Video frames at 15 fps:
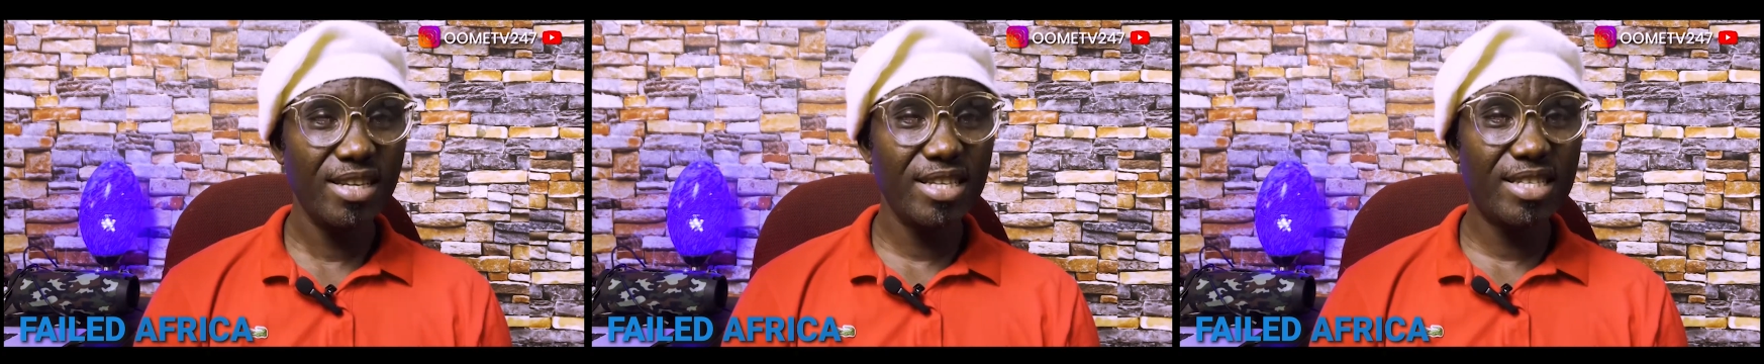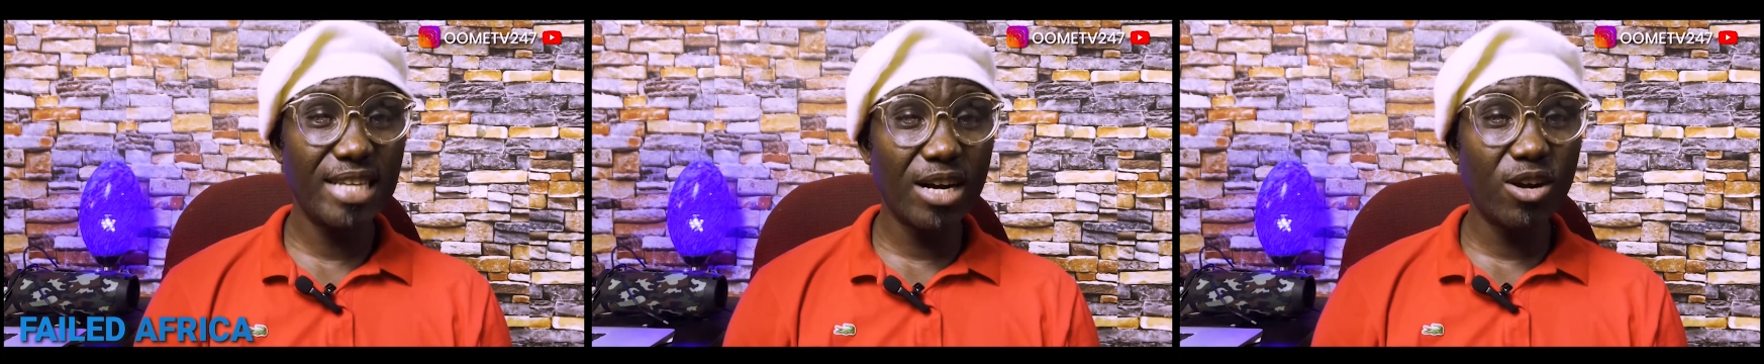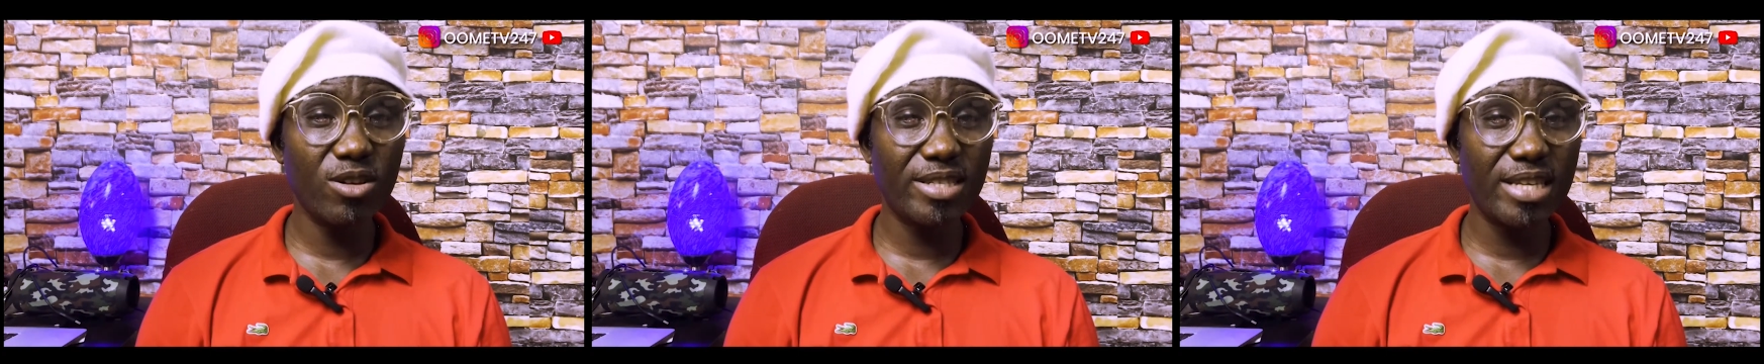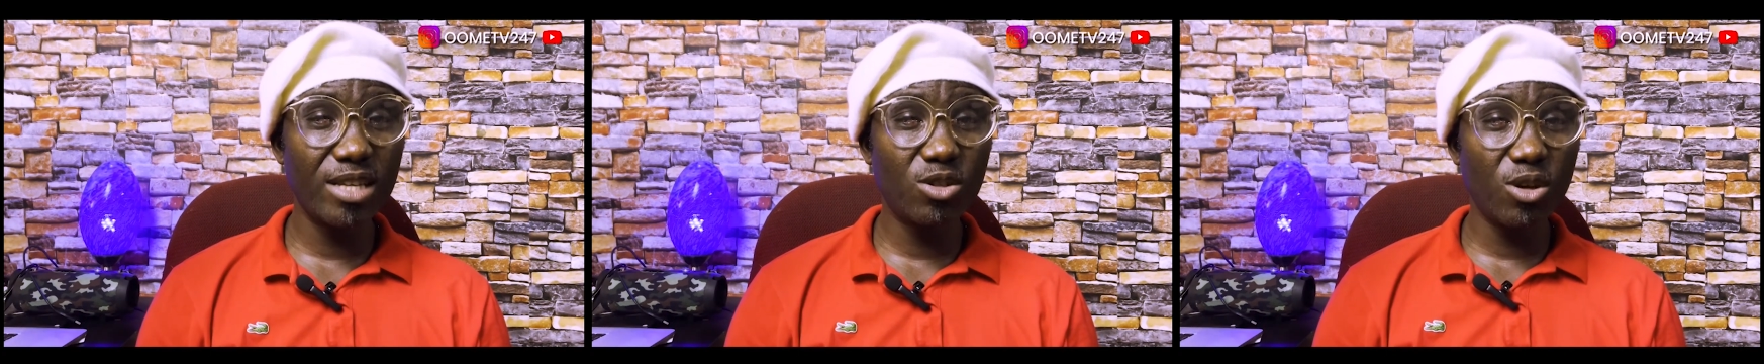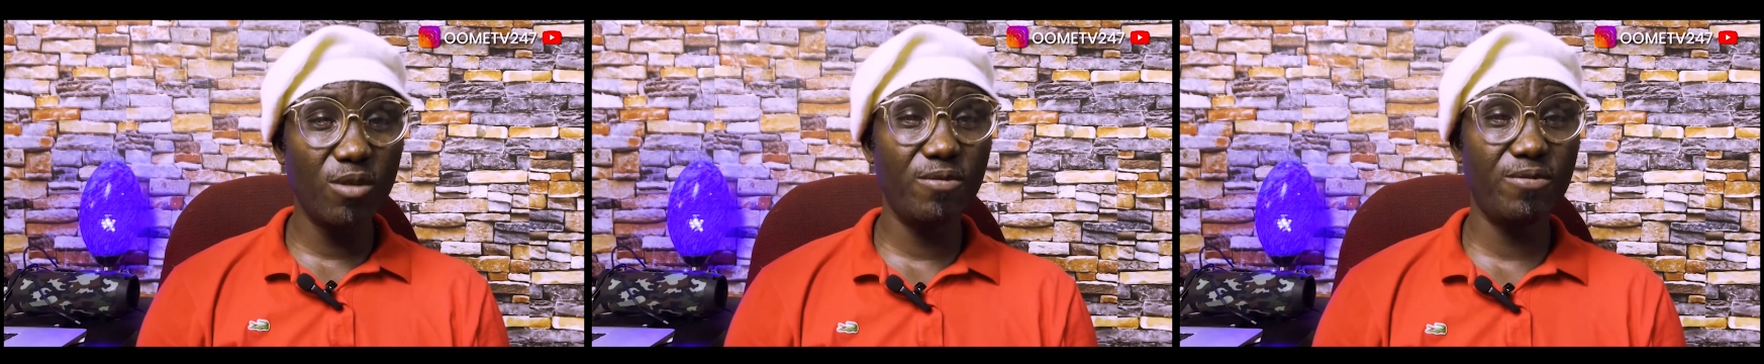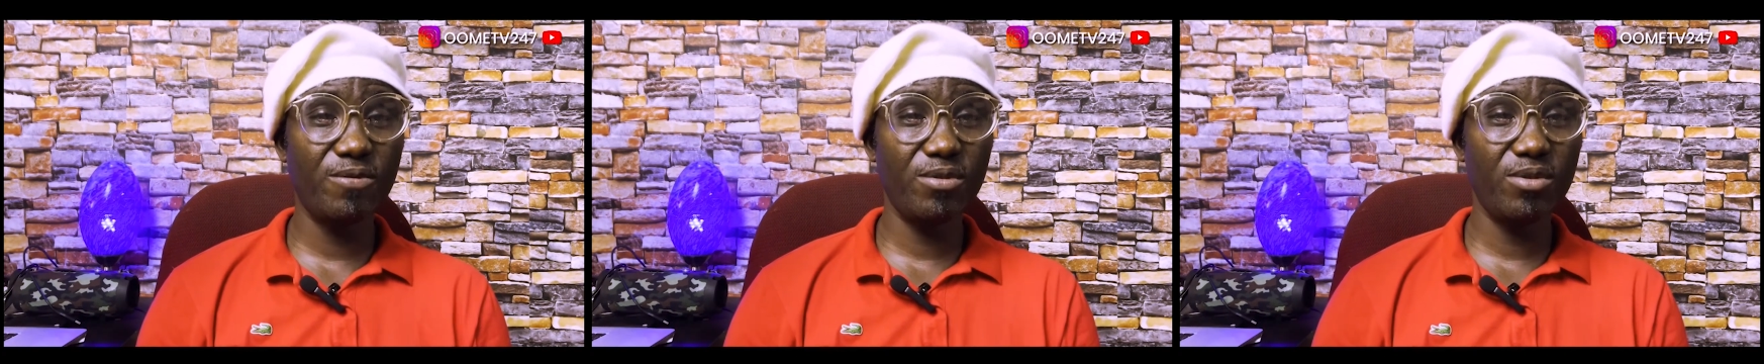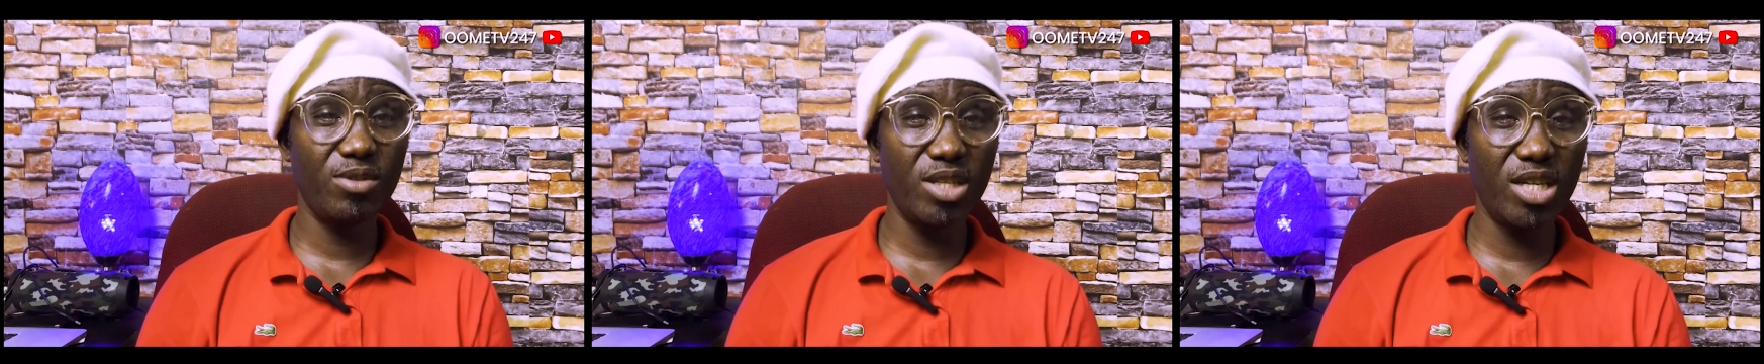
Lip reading: The second set of